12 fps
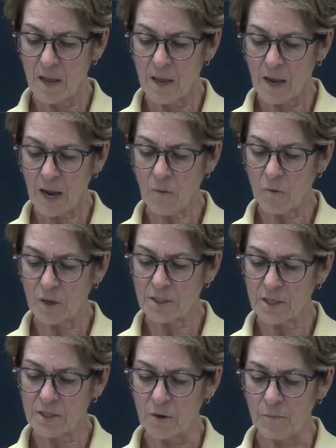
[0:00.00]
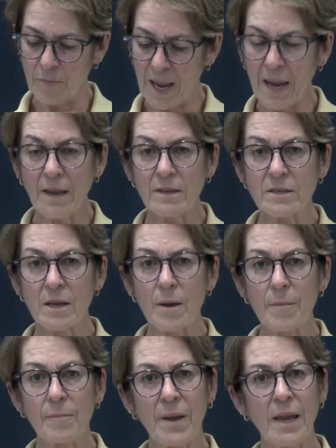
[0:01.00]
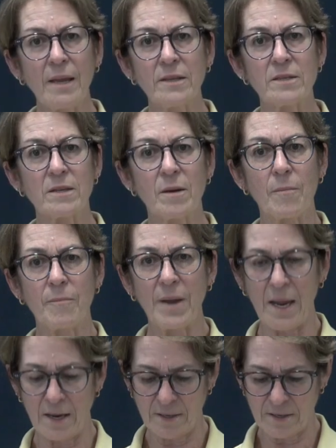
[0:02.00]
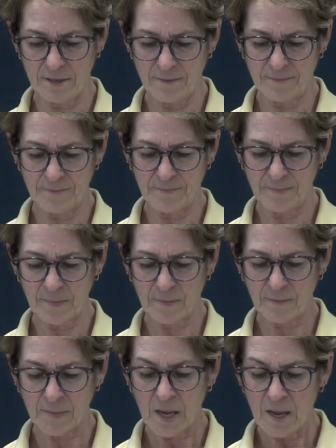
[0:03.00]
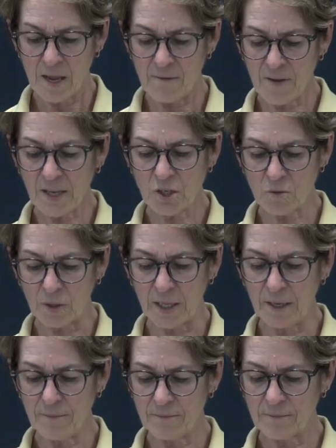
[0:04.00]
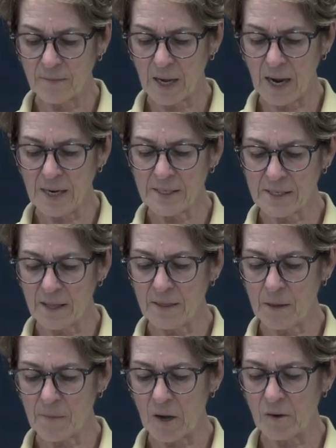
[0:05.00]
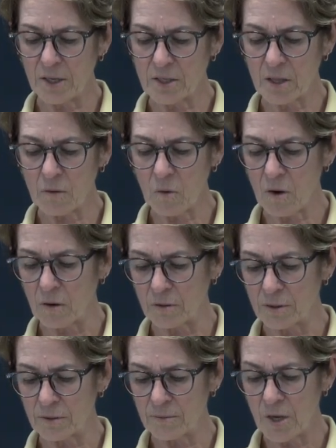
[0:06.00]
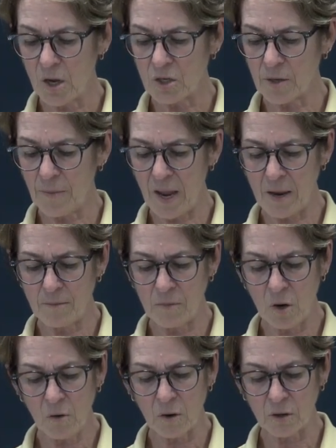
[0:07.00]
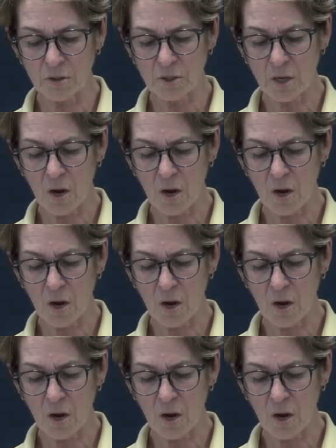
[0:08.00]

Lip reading: I wanted to paint, paint, paint. Eventually, I sent them out into the world to paint murals